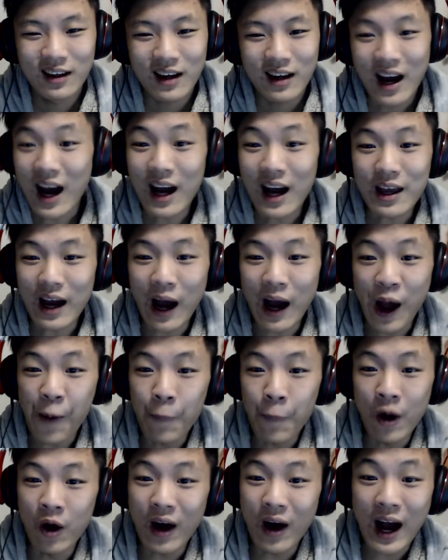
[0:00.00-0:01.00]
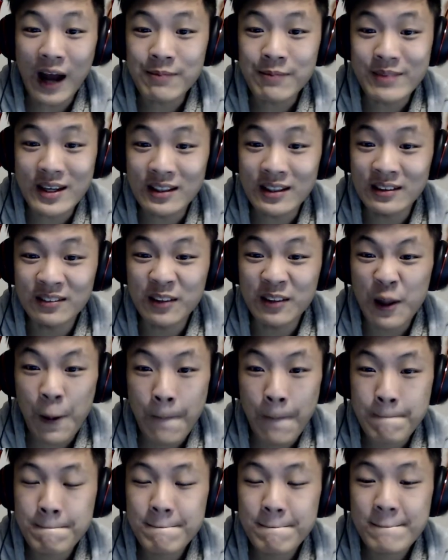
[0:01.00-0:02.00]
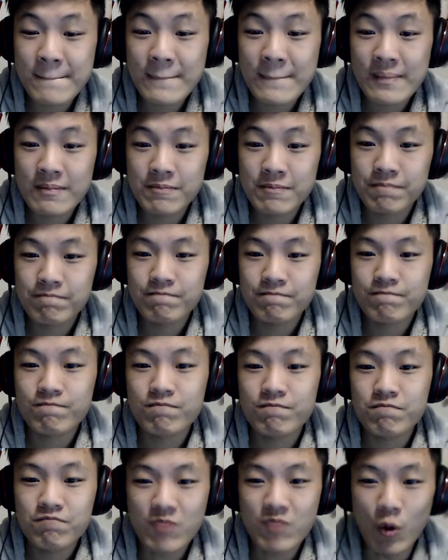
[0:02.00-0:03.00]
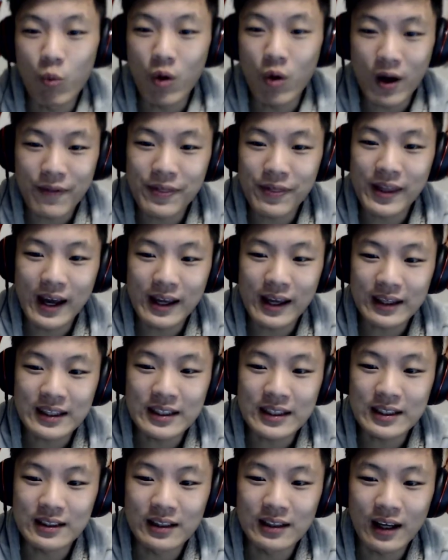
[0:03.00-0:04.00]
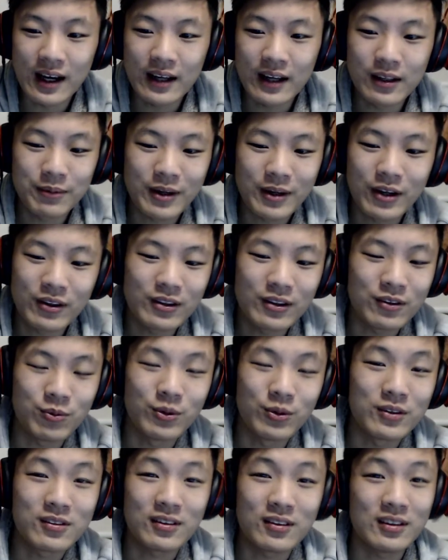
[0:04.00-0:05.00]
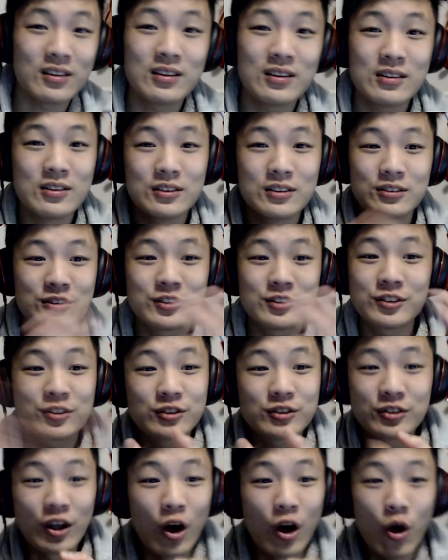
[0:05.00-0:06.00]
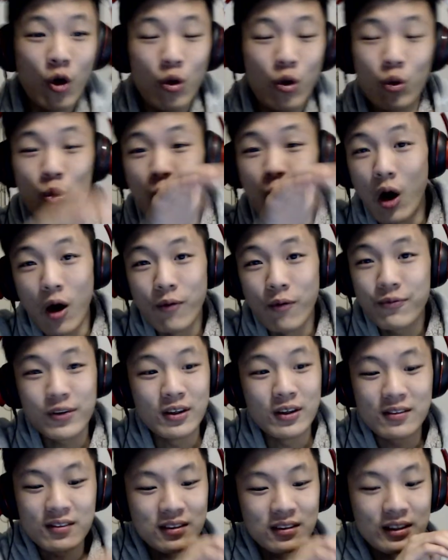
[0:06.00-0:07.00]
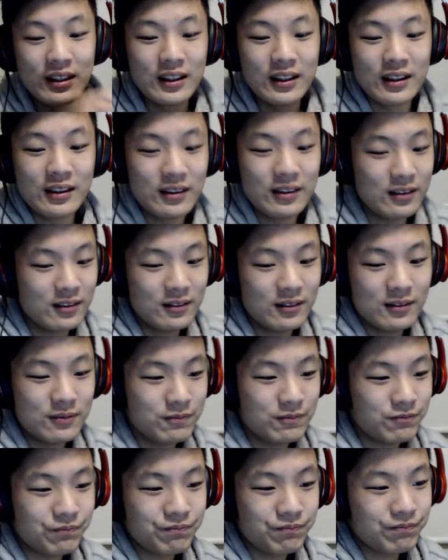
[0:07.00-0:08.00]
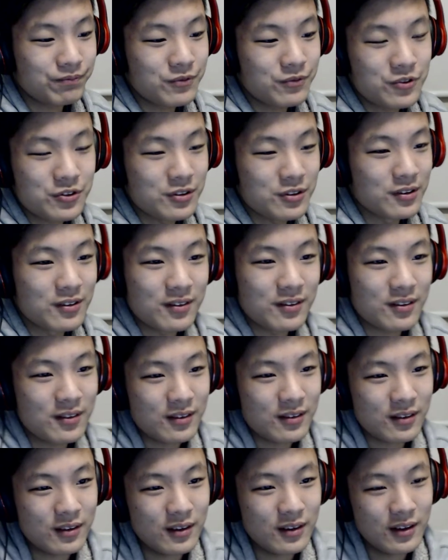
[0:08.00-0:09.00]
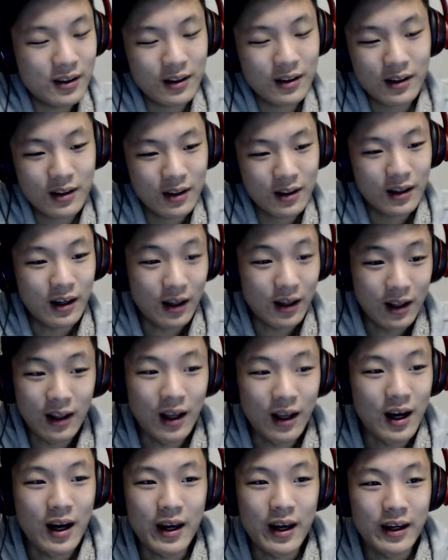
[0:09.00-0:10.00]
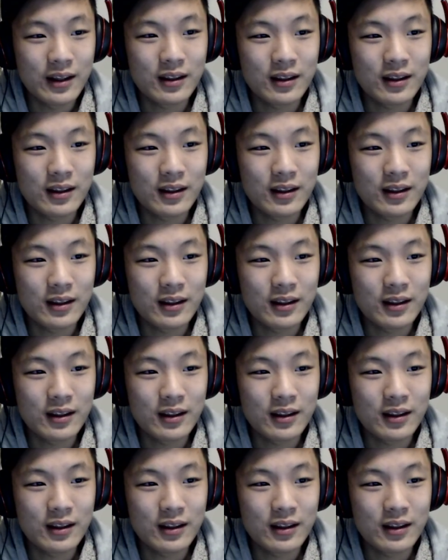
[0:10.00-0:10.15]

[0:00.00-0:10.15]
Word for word: I, I, well, I mean, the one that he lied about is was so obviously just a lie.